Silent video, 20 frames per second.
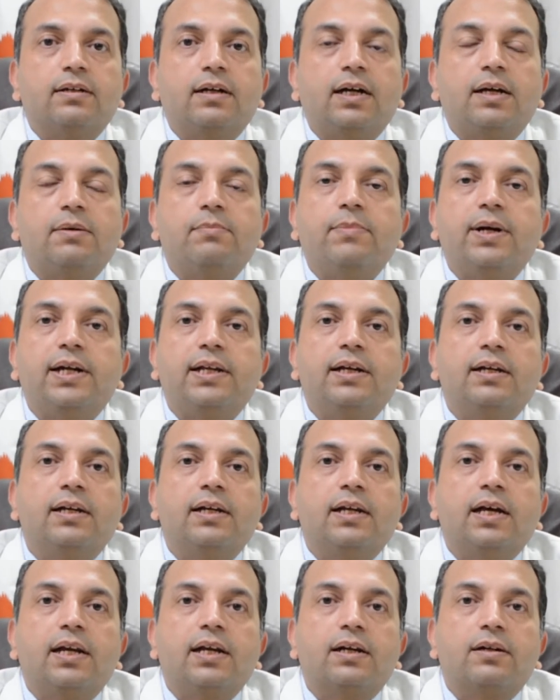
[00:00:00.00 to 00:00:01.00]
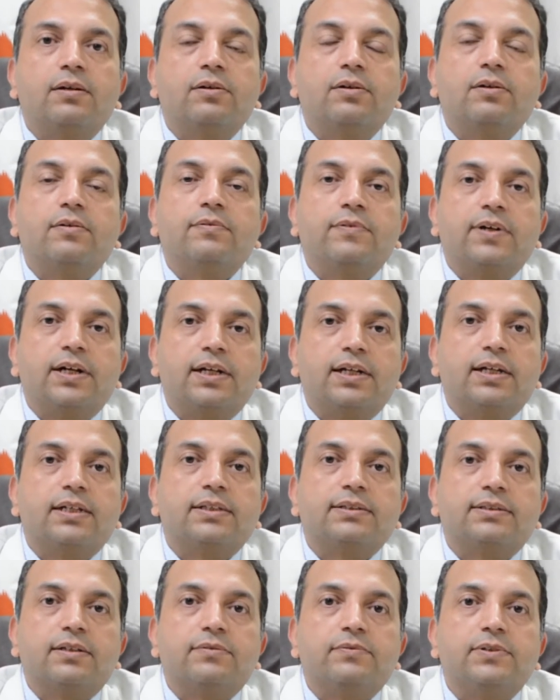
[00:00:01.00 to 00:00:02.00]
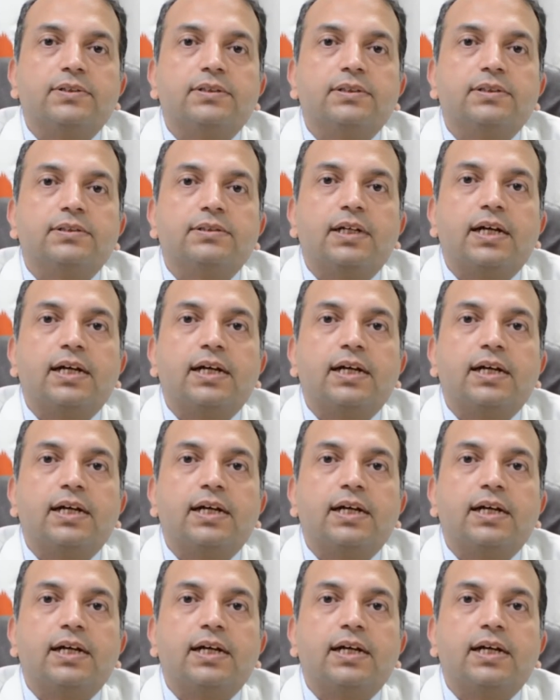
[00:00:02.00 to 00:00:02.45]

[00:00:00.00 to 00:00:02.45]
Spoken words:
I am Medical Director of Retina Services